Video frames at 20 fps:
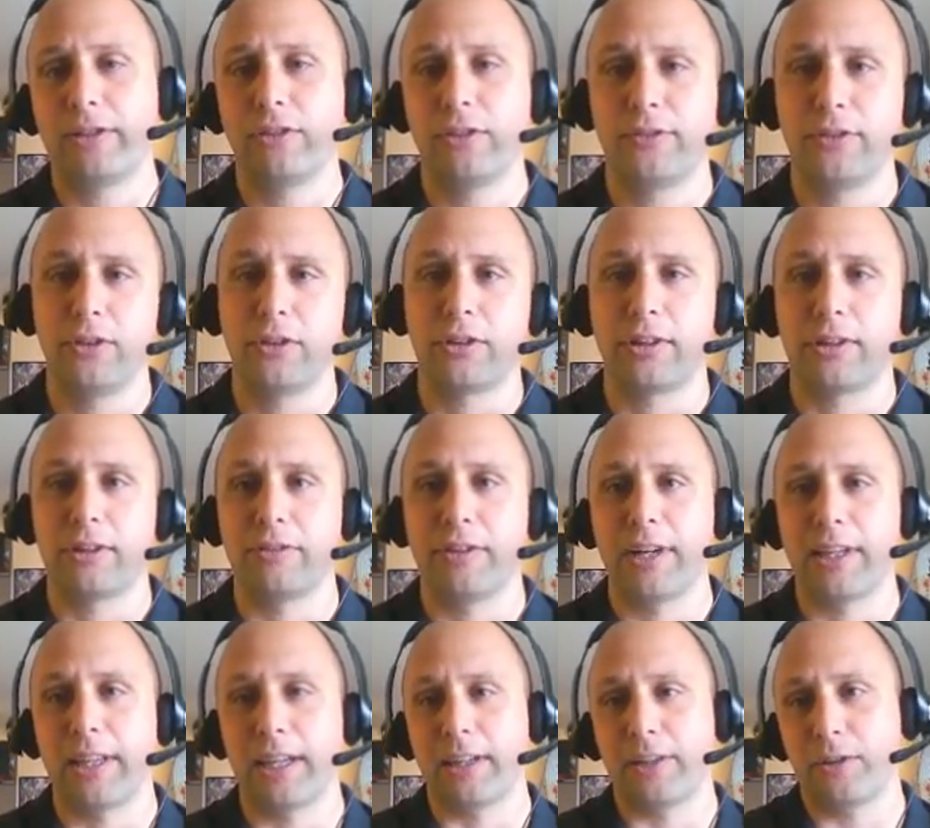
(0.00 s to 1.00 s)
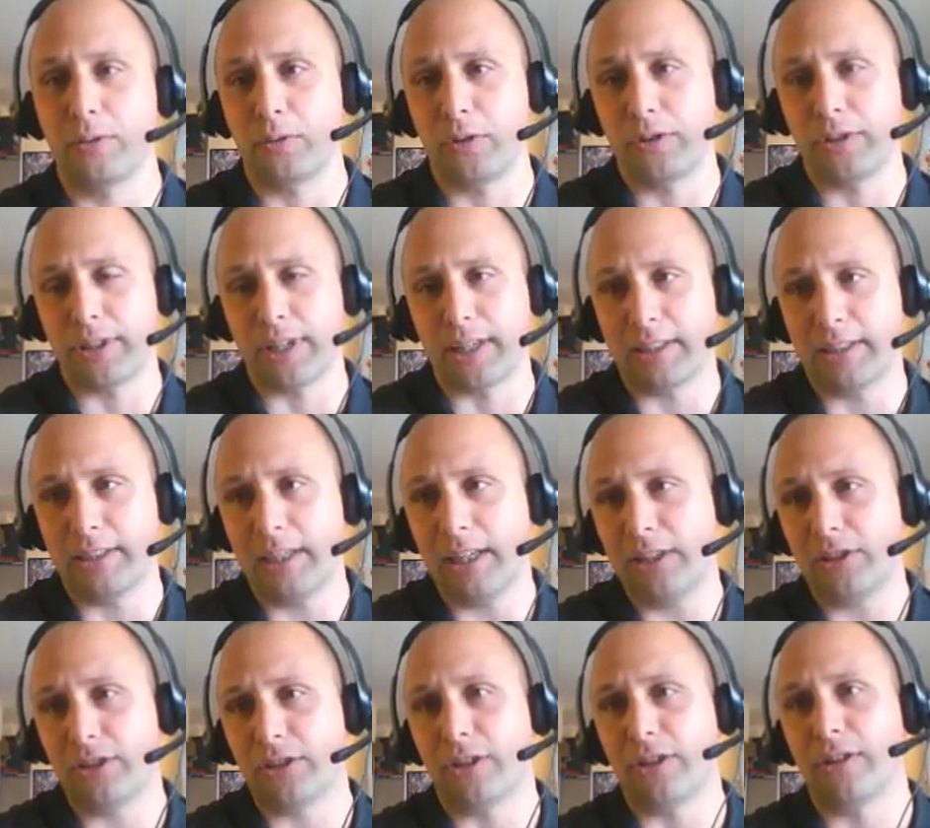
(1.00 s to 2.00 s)
So, if you look at the right, like the words like
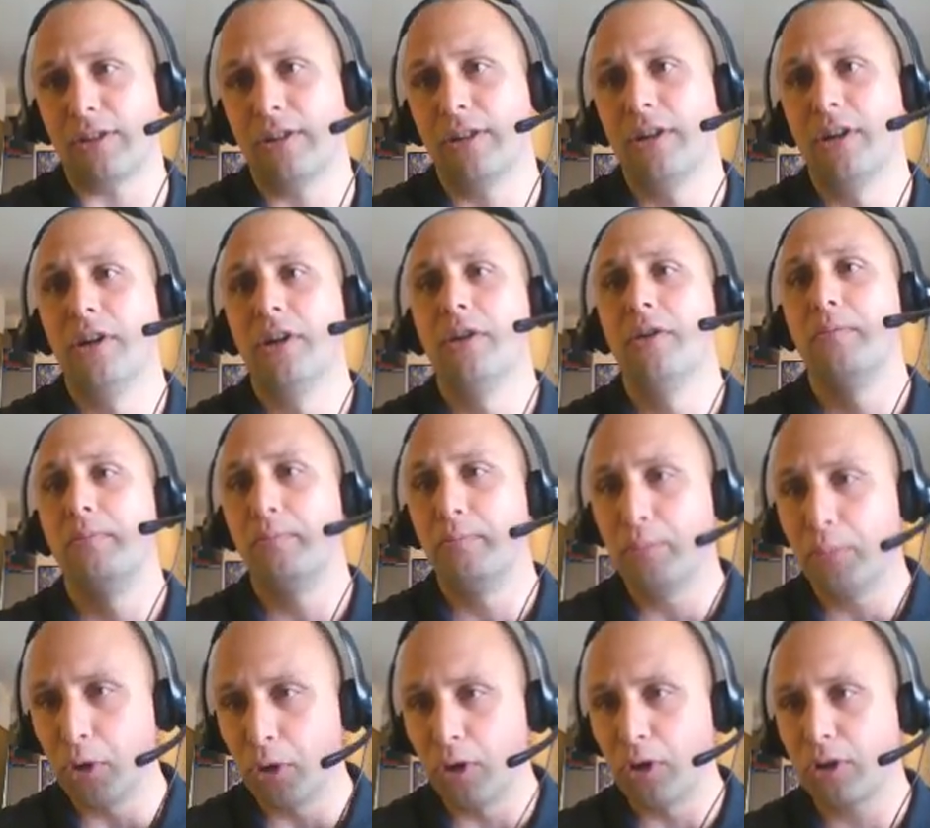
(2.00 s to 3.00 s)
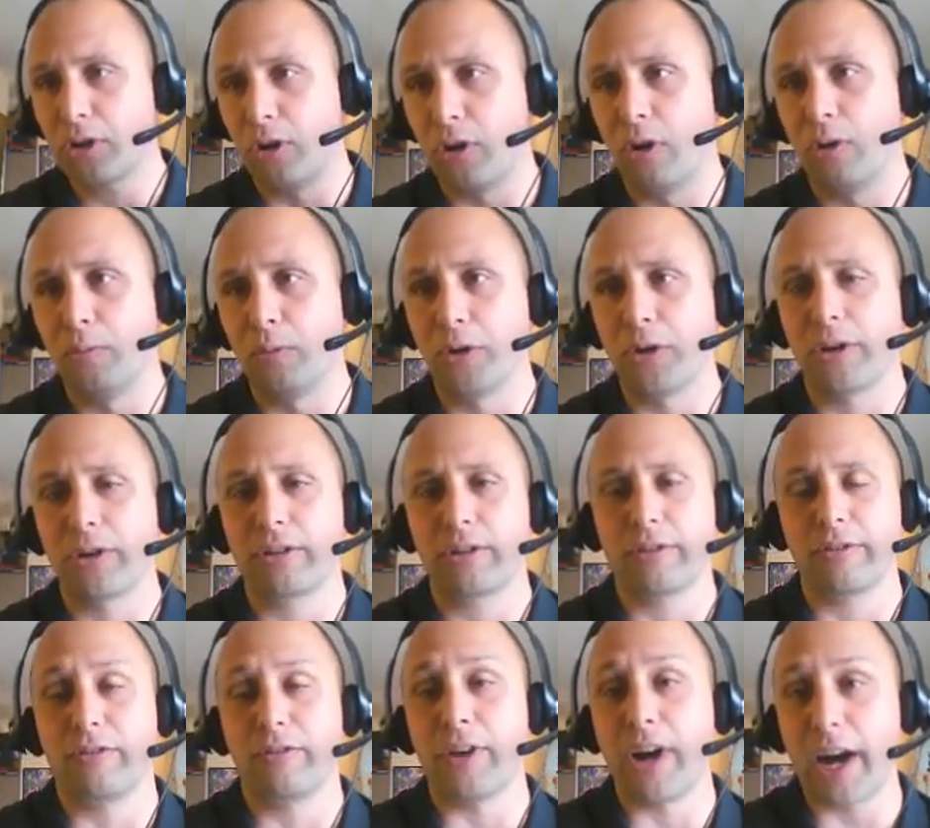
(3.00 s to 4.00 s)
teacher, book,
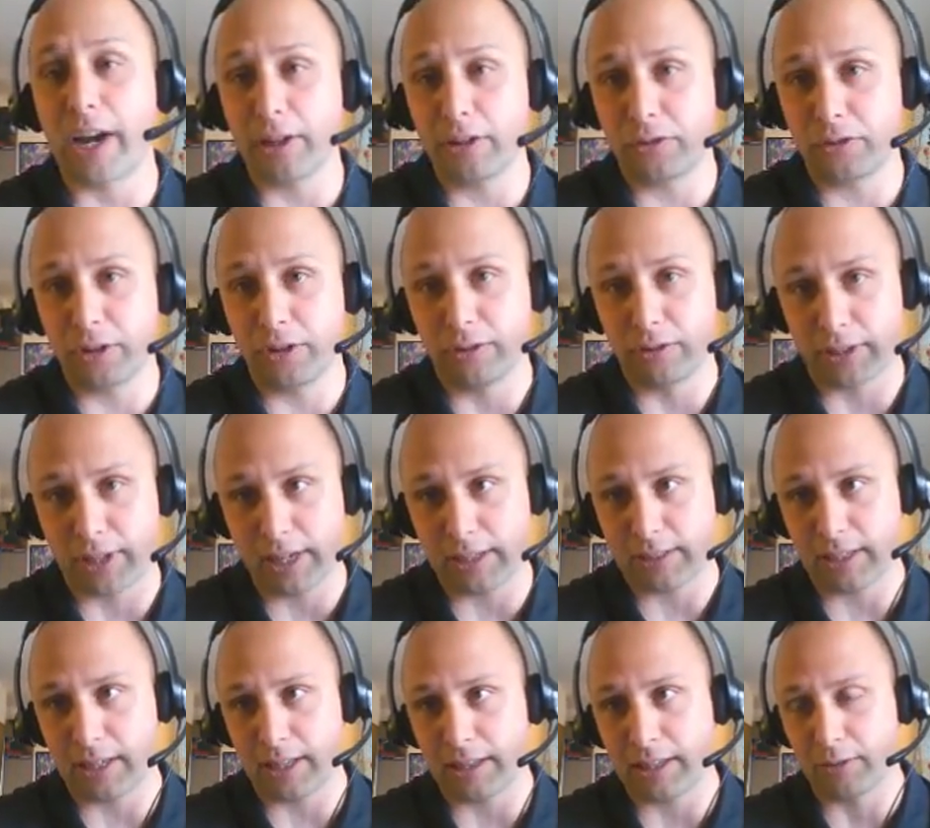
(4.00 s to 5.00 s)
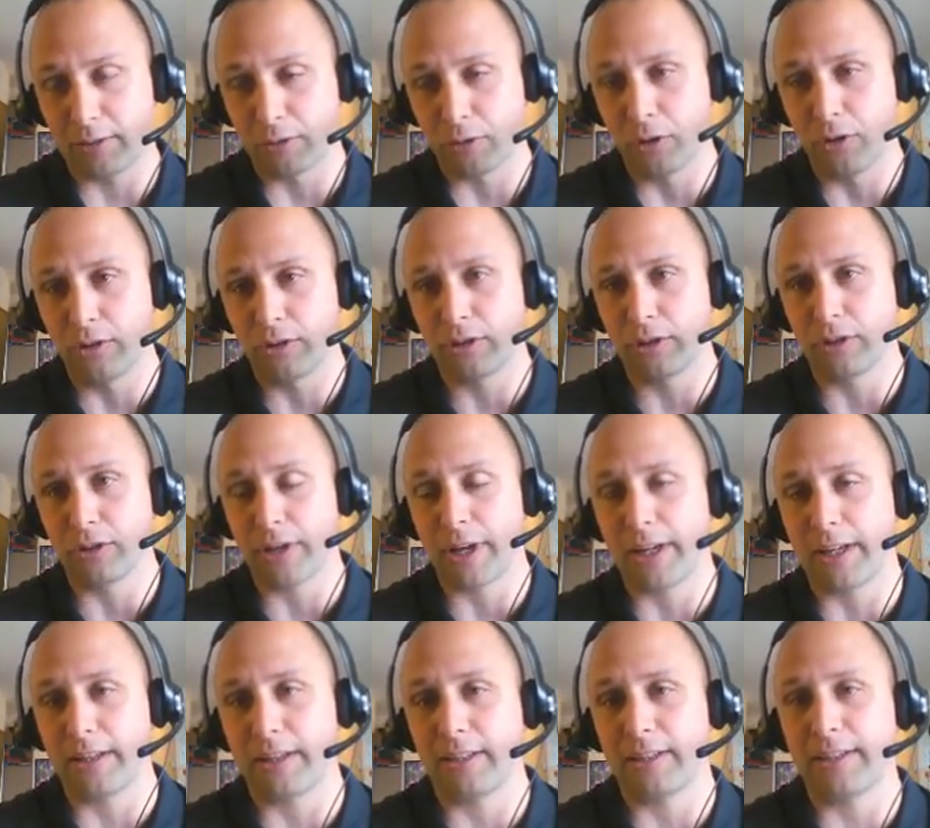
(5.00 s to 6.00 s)
homework, fire drill, in case anything wrong,
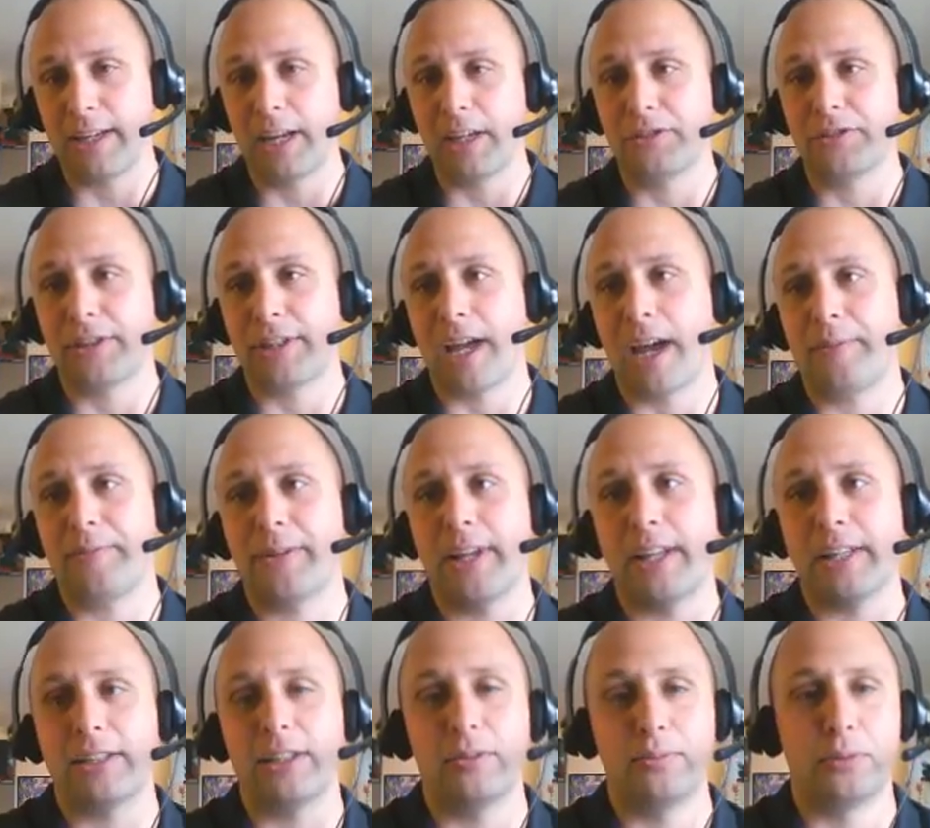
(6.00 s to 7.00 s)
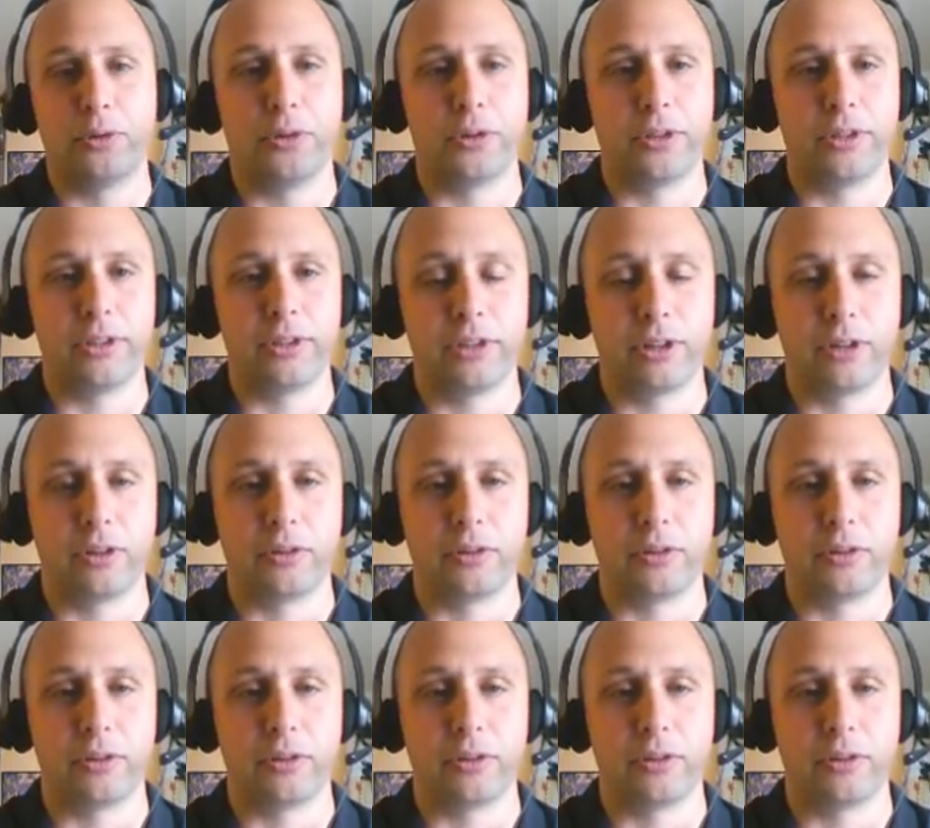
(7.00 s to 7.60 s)
anything dangerous happened, that's an important